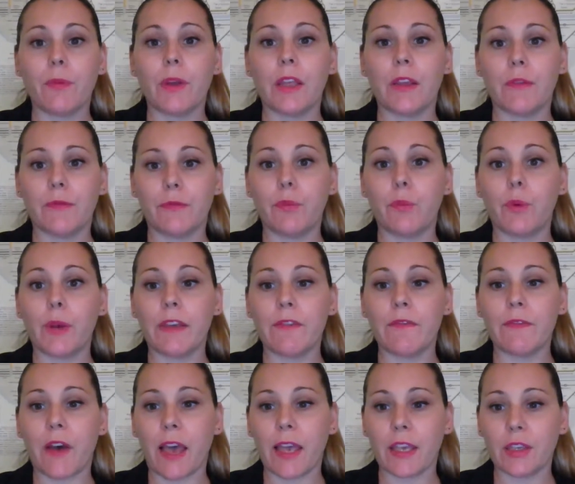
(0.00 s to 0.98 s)
If we
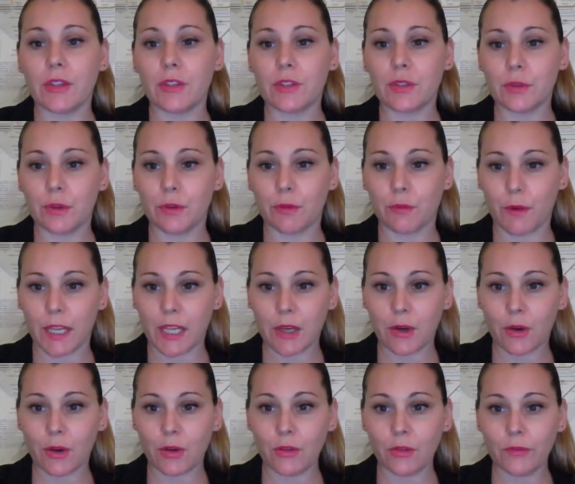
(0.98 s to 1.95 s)
invite you to a
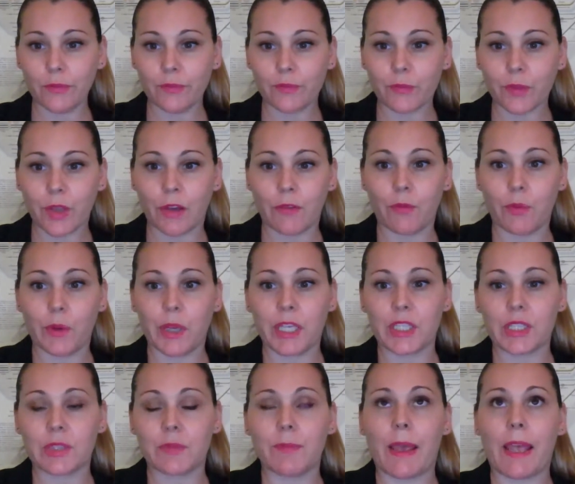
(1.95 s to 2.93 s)
recall, of
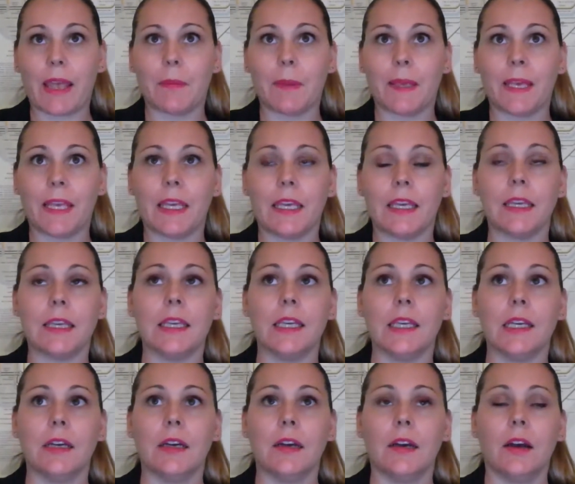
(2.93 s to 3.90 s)
which maybe
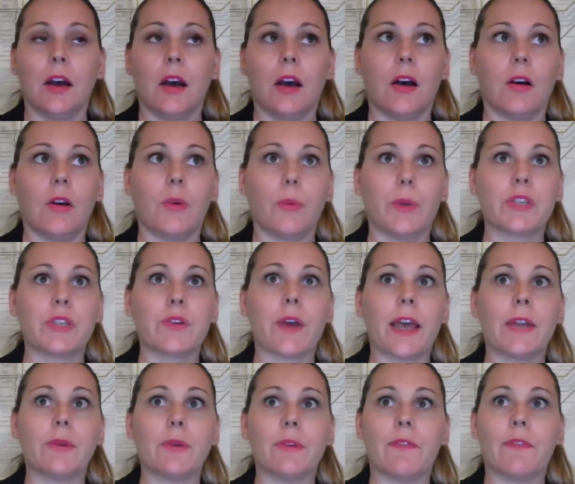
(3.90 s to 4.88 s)
we try
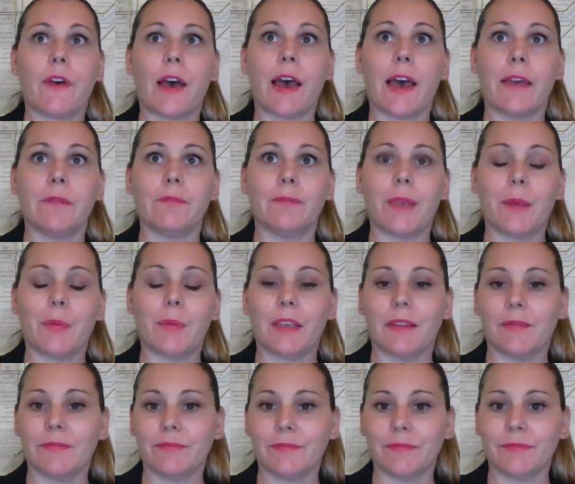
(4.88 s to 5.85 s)
to invite
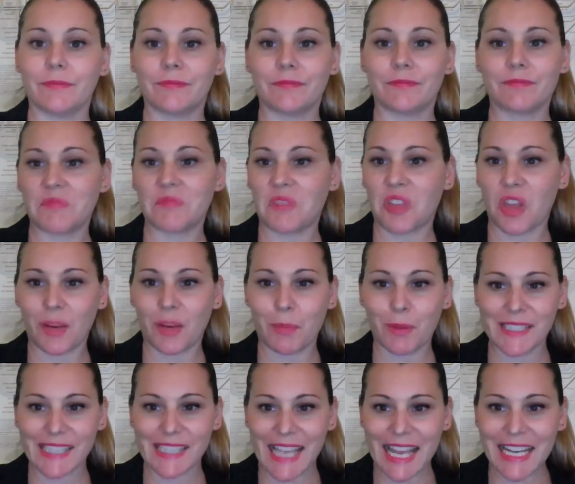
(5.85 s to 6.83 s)
maybe
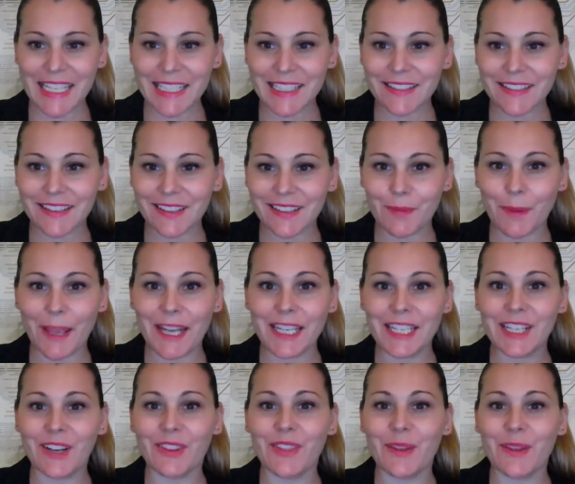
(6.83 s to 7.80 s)
30%,
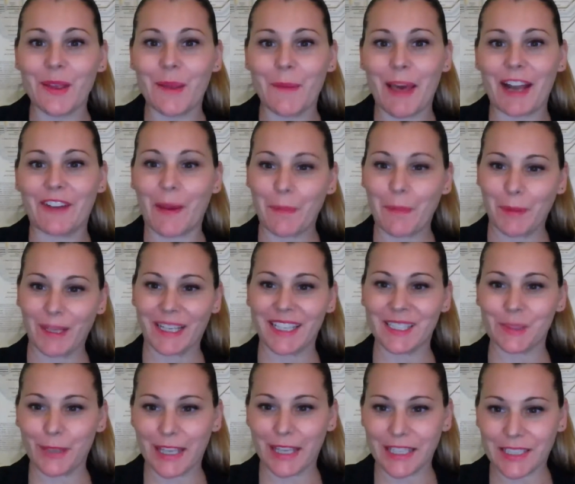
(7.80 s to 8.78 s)
depending on the amount of
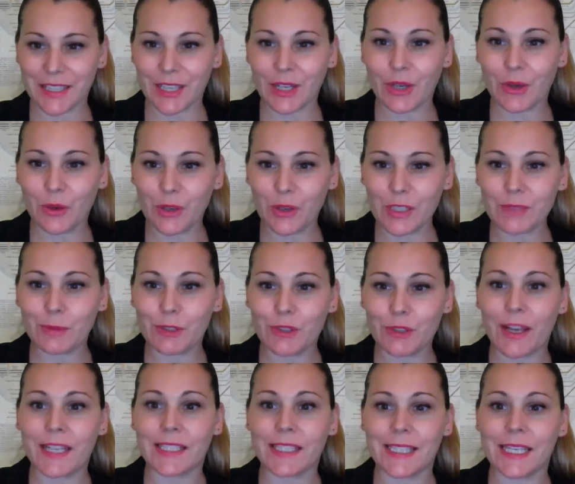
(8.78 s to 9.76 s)
applicants we get to the course, we
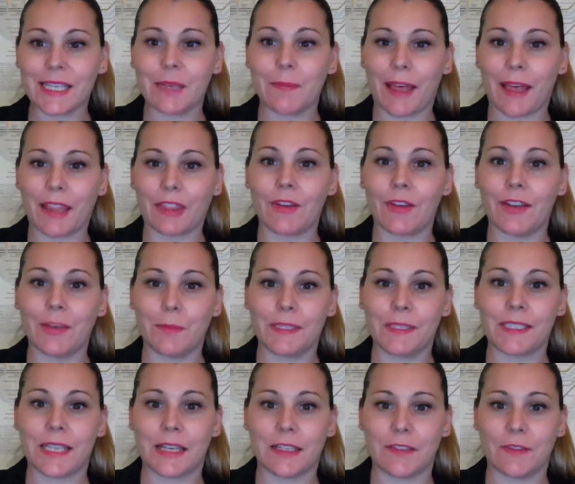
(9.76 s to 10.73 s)
try to see about
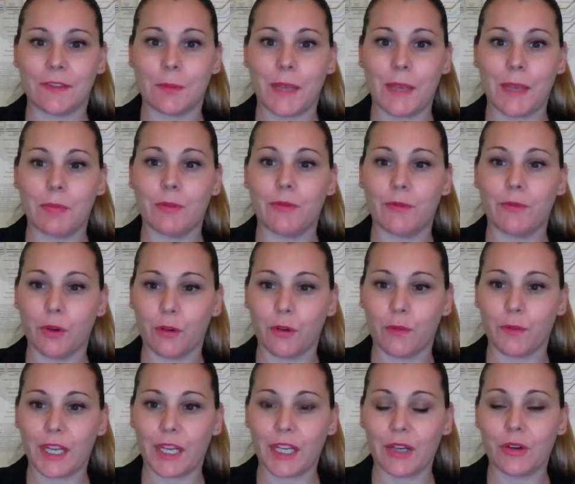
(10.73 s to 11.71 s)
30% of the people for a
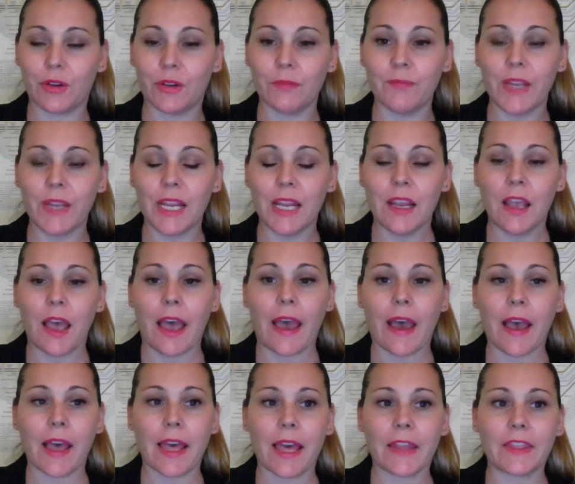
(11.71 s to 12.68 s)
recall.
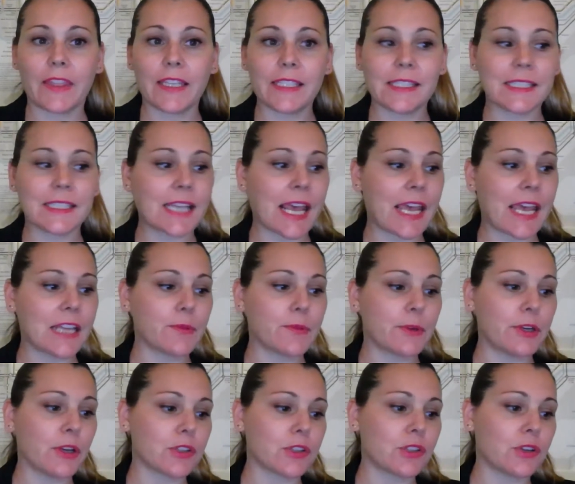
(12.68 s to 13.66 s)
At this stage, we're
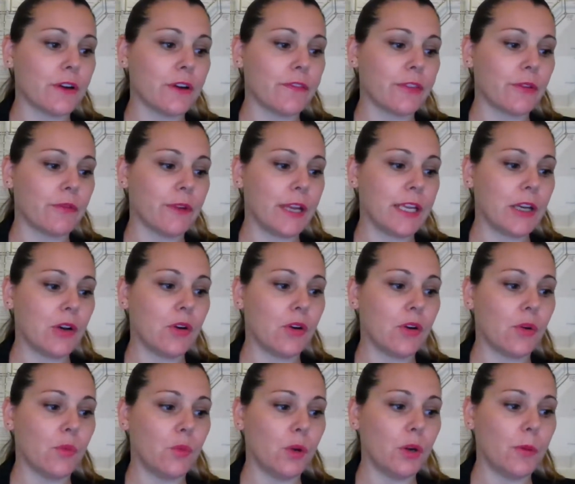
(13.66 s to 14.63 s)
not sure if the
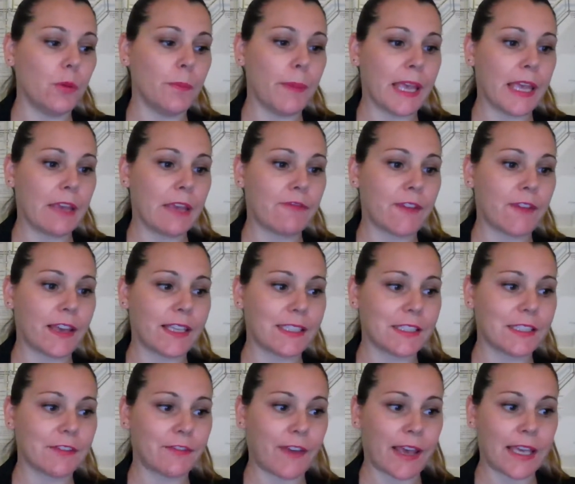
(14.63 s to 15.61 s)
recall will be
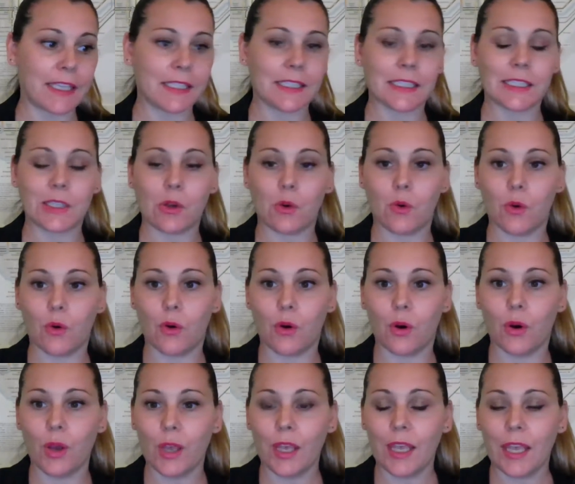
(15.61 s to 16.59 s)
face-to-face
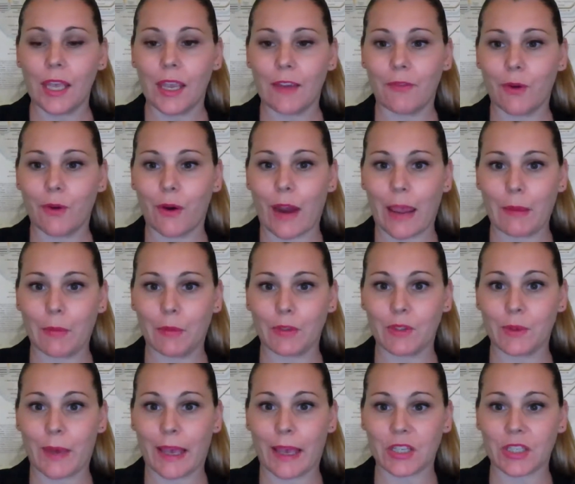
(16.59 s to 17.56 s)
or if we're able
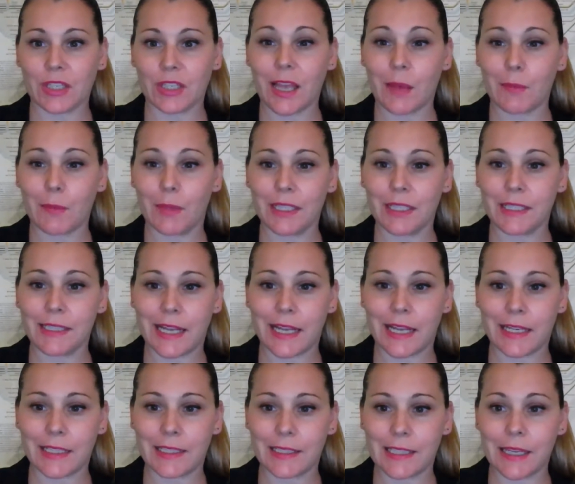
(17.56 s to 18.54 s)
to actually come into
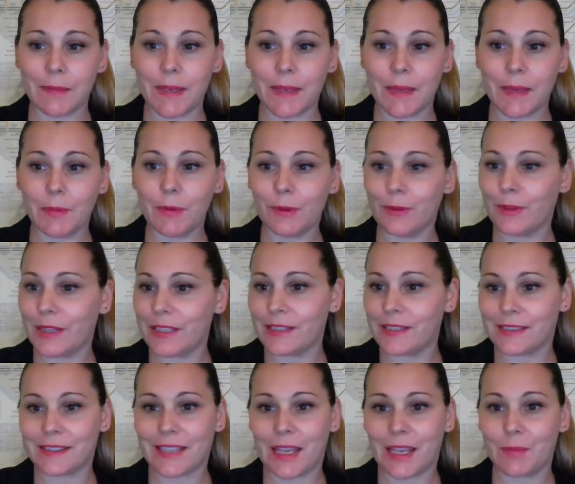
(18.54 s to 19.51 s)
state to see people.
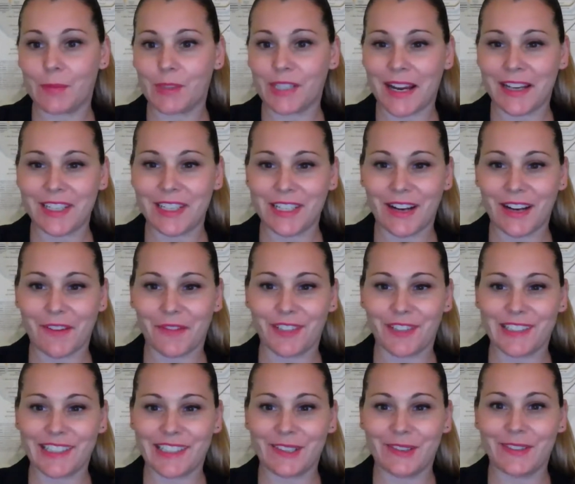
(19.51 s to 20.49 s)
This keeps changing every
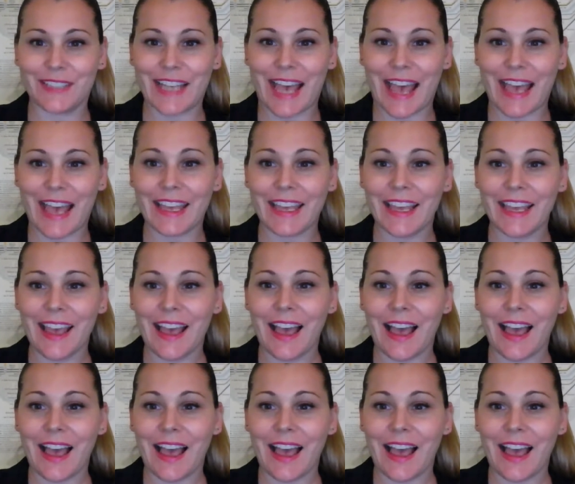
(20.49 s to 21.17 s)
single day.